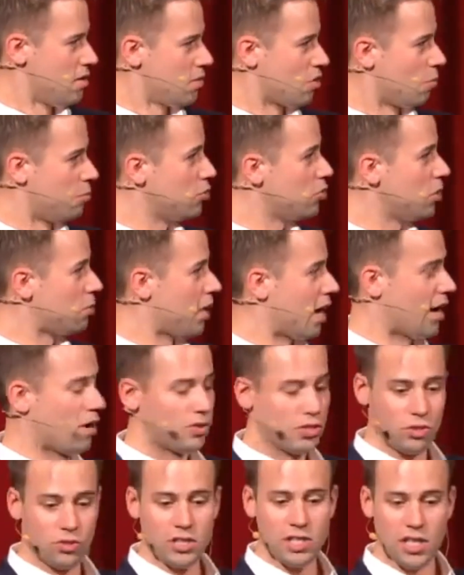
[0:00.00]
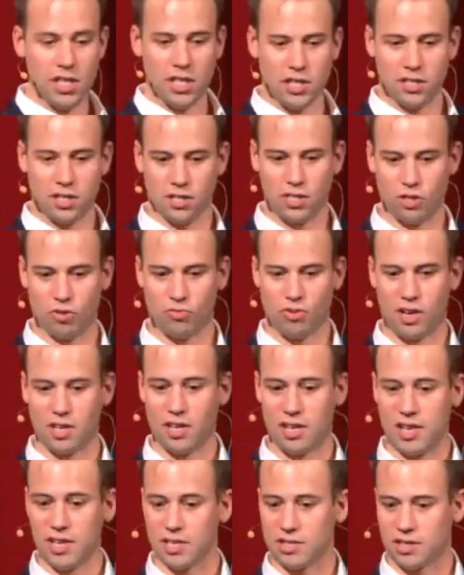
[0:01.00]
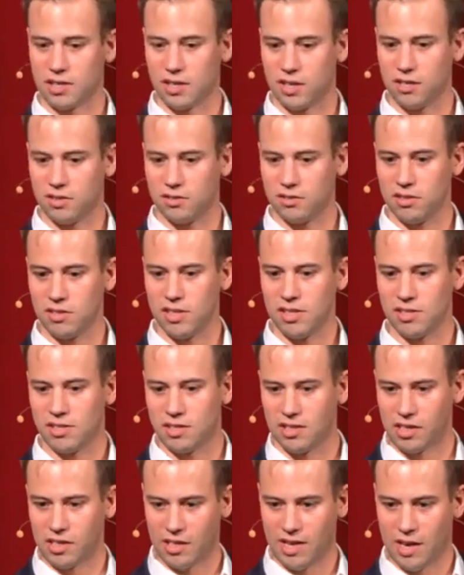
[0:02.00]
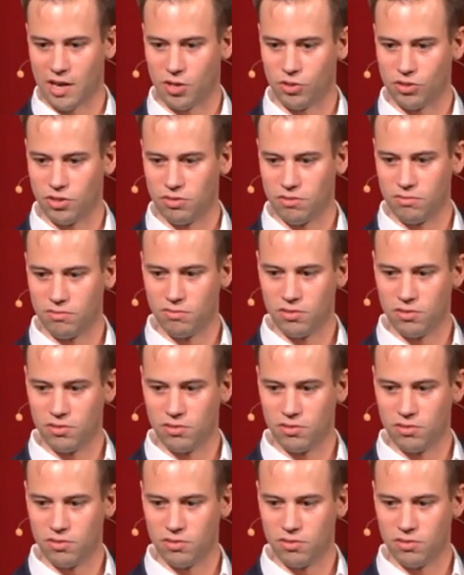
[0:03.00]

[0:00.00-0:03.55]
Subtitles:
computer power you need to run Alexa is in the cloud.